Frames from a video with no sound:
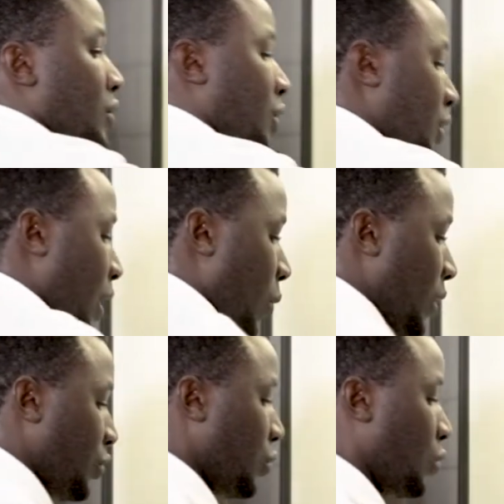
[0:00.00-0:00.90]
since I
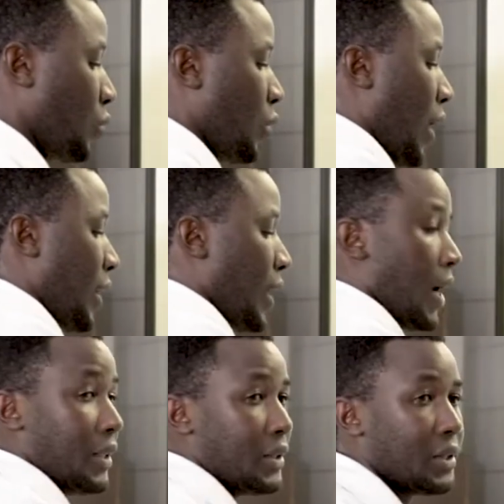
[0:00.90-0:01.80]
want to
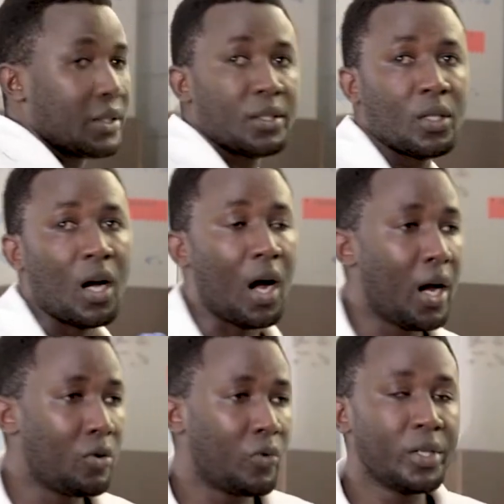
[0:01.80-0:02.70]
analyze
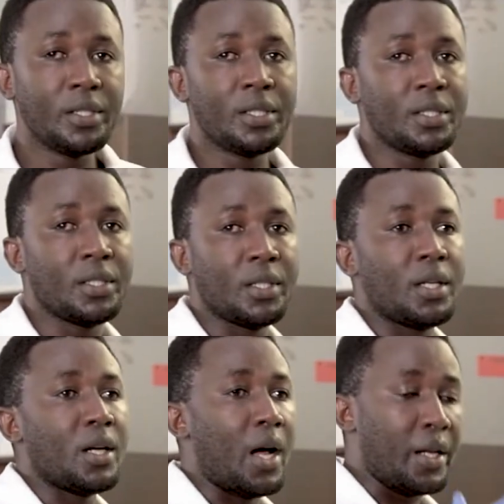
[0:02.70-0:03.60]
100
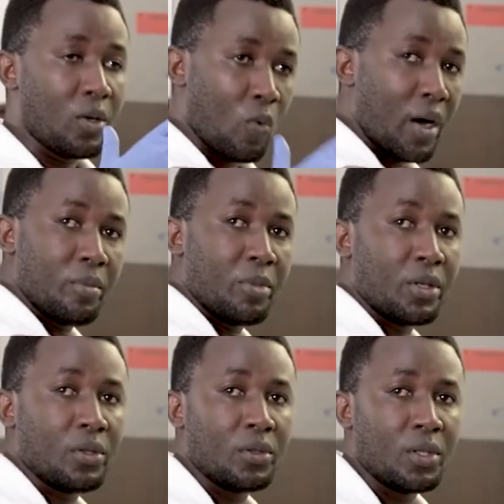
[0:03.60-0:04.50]
and then 1
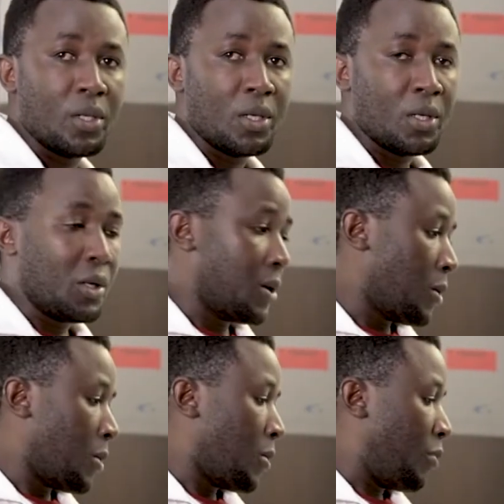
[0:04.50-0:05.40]
mil,
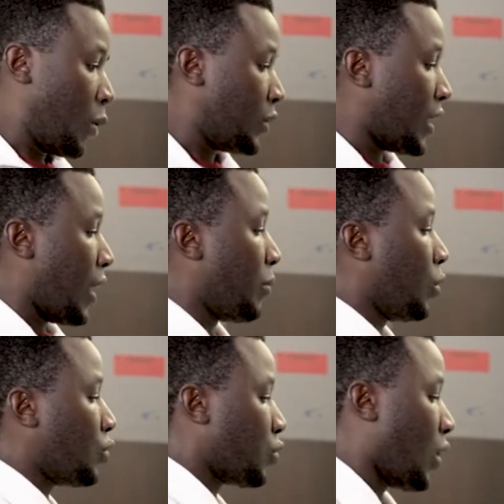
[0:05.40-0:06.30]
because I am
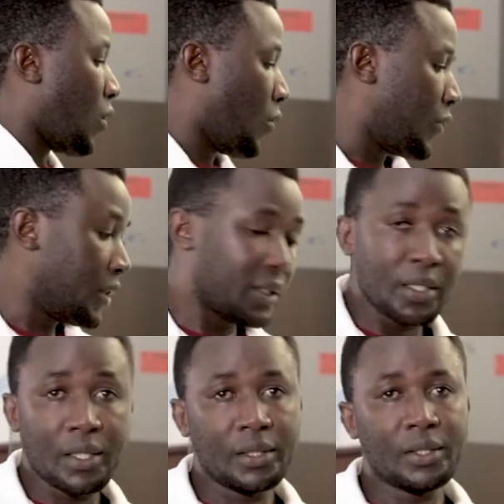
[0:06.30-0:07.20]
not sure of the
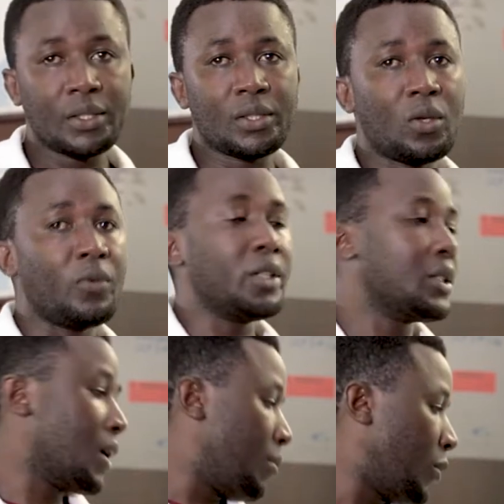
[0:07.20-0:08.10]
status of the
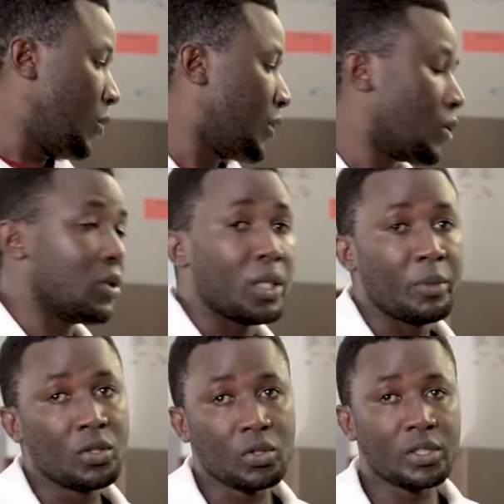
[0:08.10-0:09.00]
sample, the
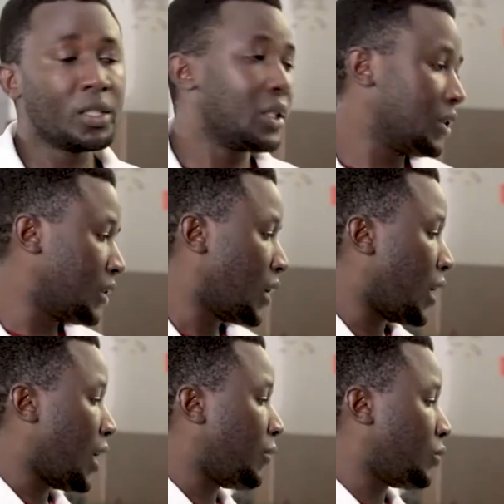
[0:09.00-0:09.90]
contamination status, I
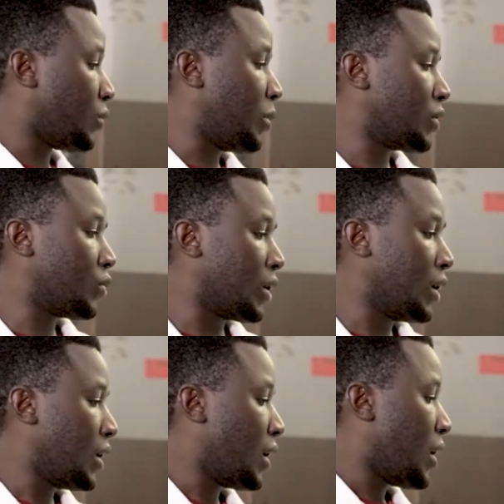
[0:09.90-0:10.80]
have to make sure